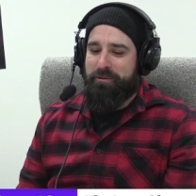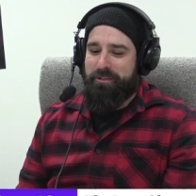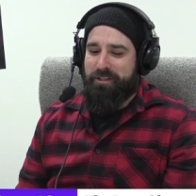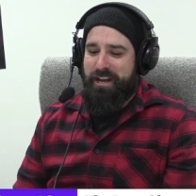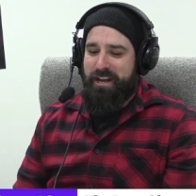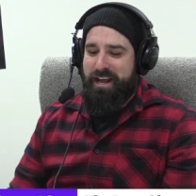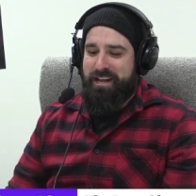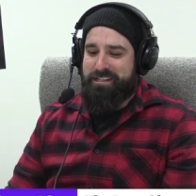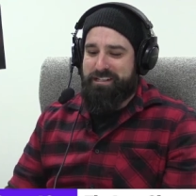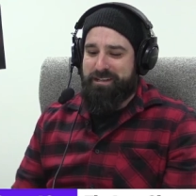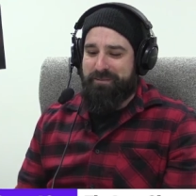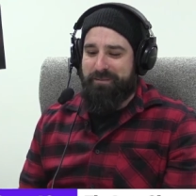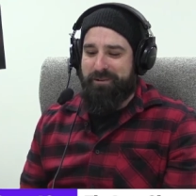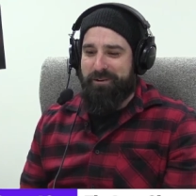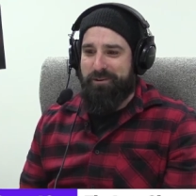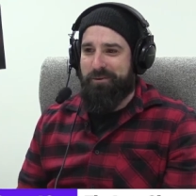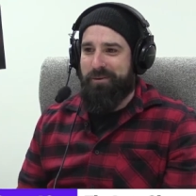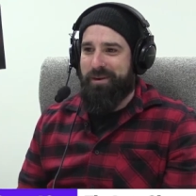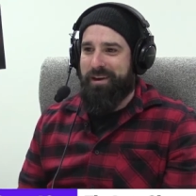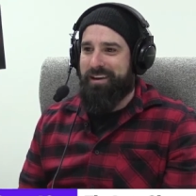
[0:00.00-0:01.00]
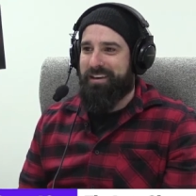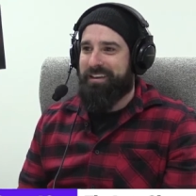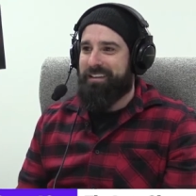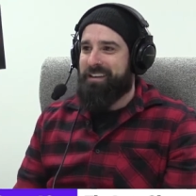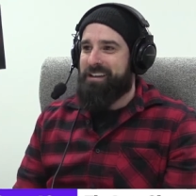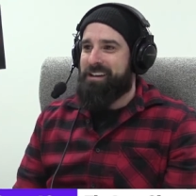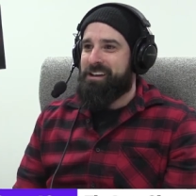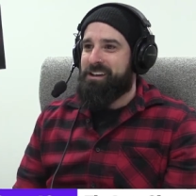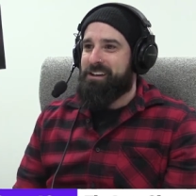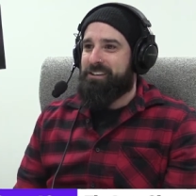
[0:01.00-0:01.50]
had someone who,
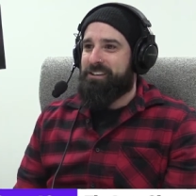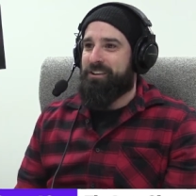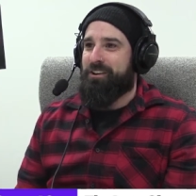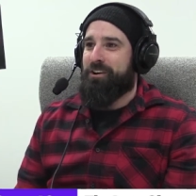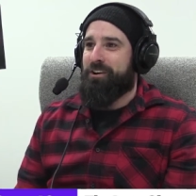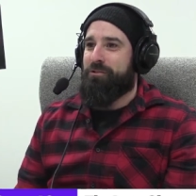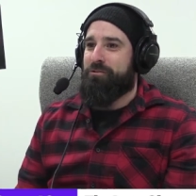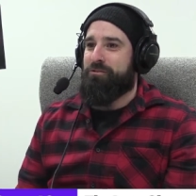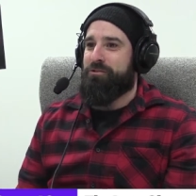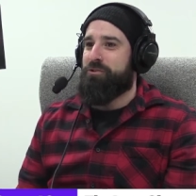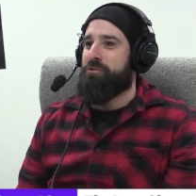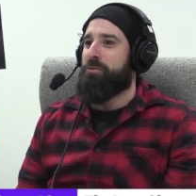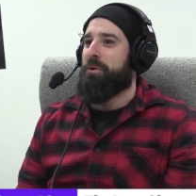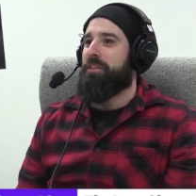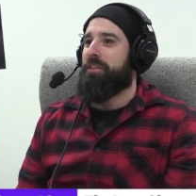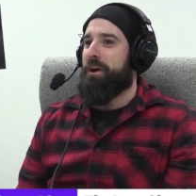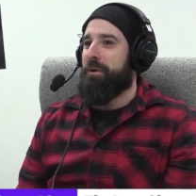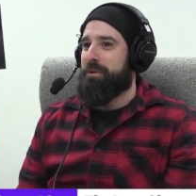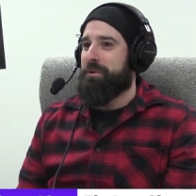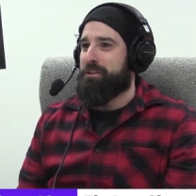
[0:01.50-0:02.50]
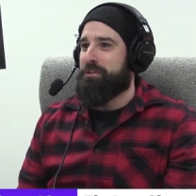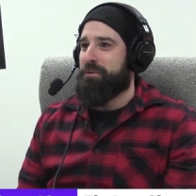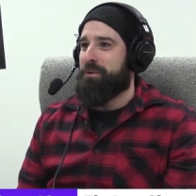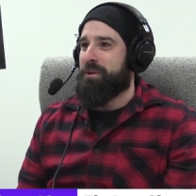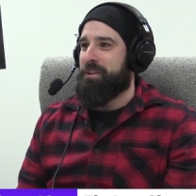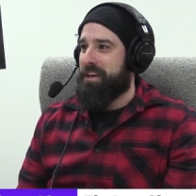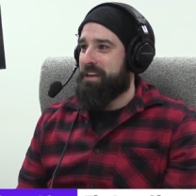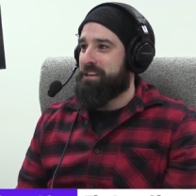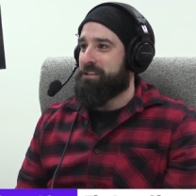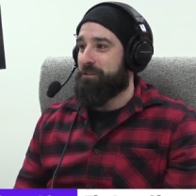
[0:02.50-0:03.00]
who knew what they were doing
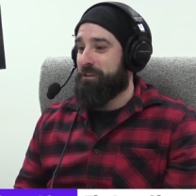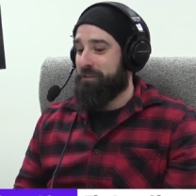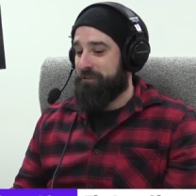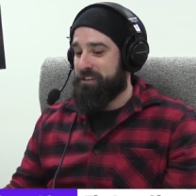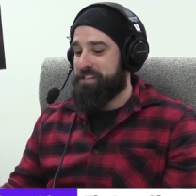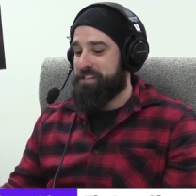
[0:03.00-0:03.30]
there, sort of facilitating.